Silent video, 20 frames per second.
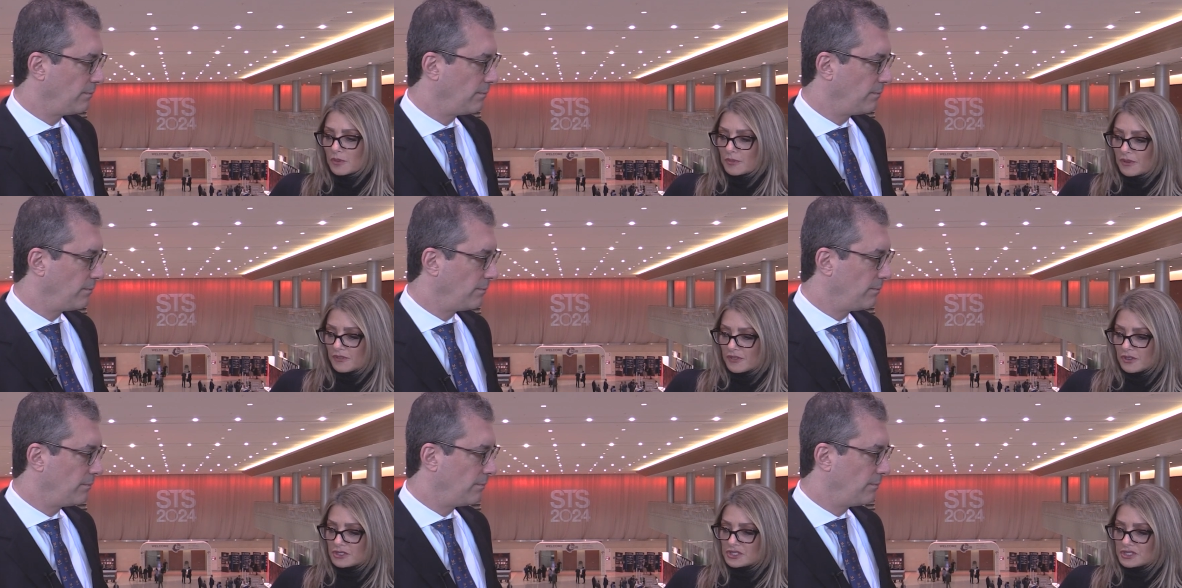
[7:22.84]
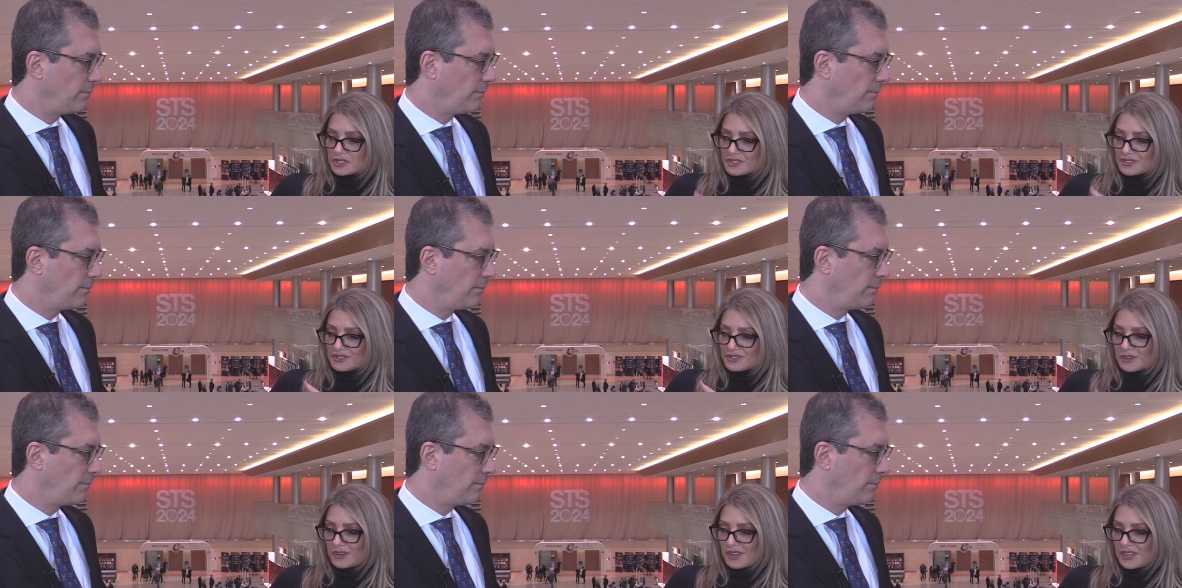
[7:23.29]
Speaker 1: your
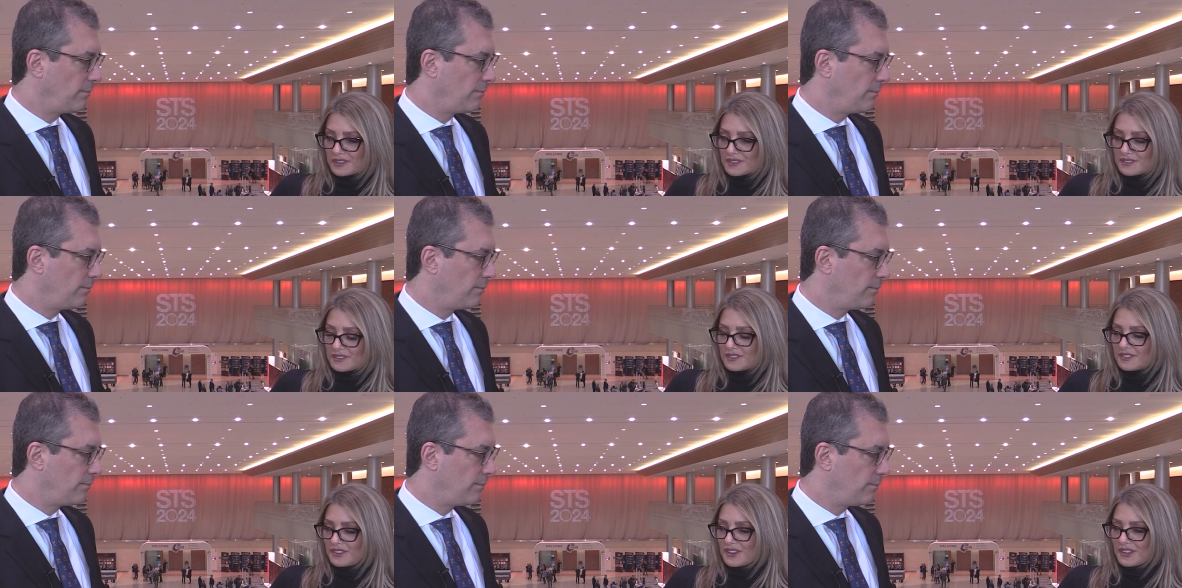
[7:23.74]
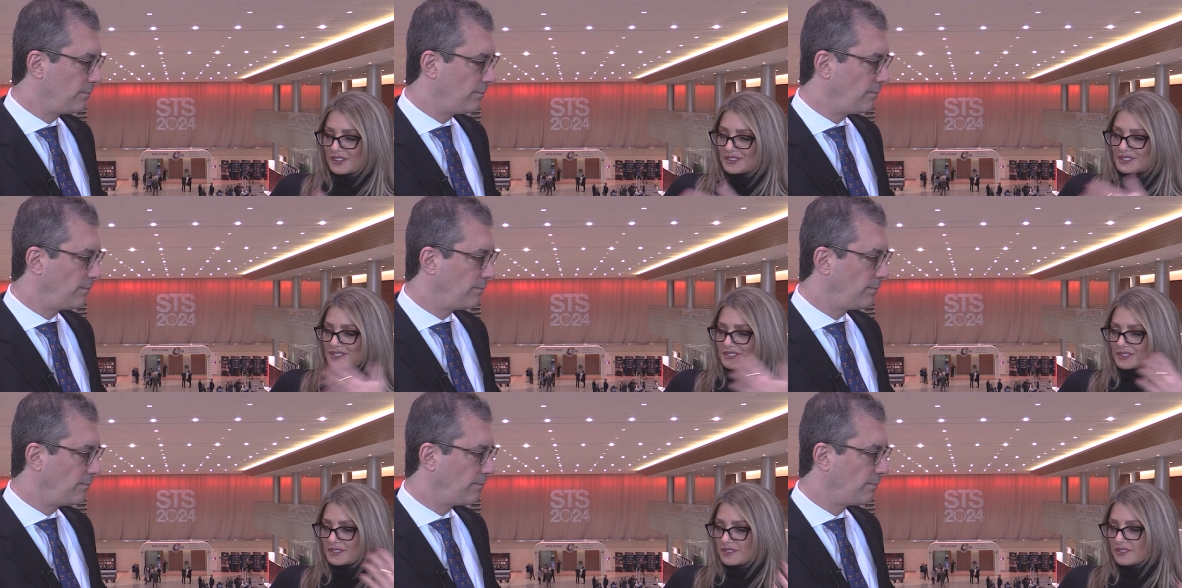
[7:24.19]
perfusionist, your
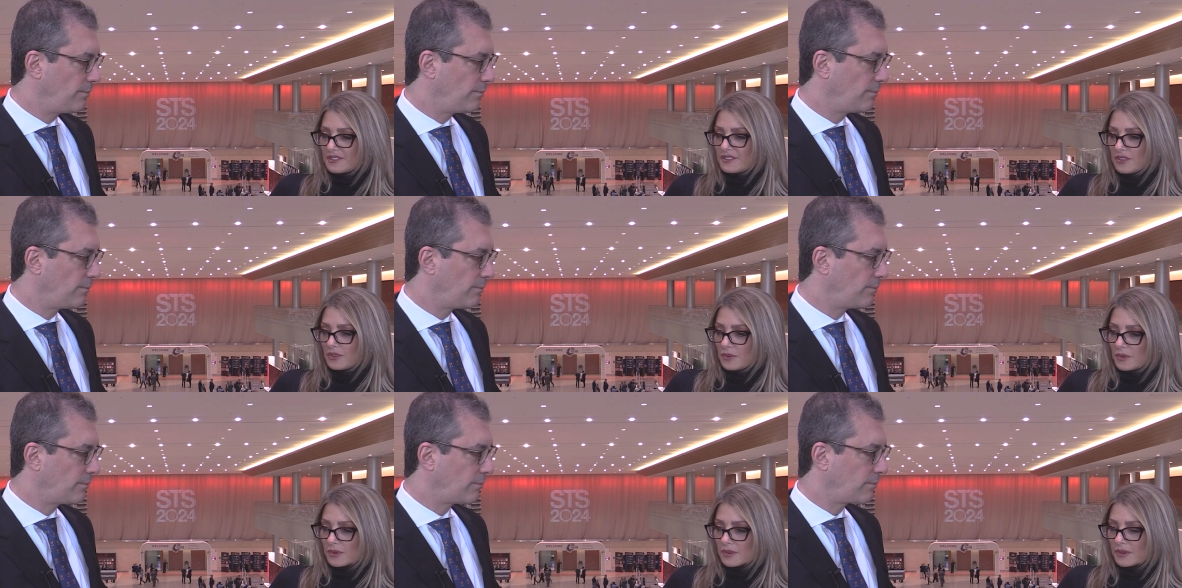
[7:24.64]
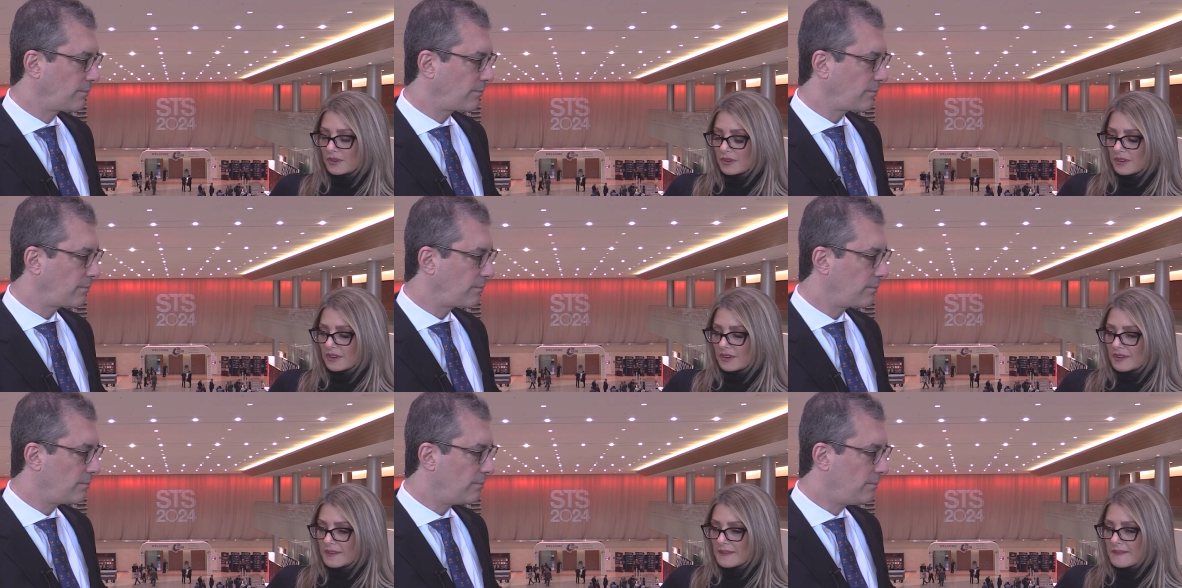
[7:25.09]
anesthesiologist,
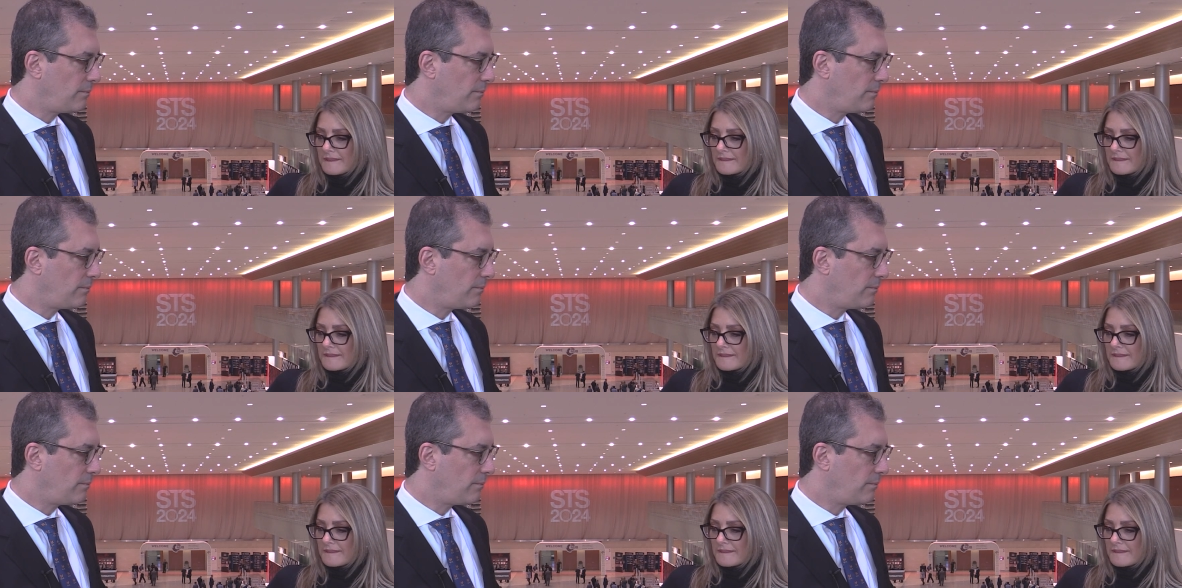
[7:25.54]
your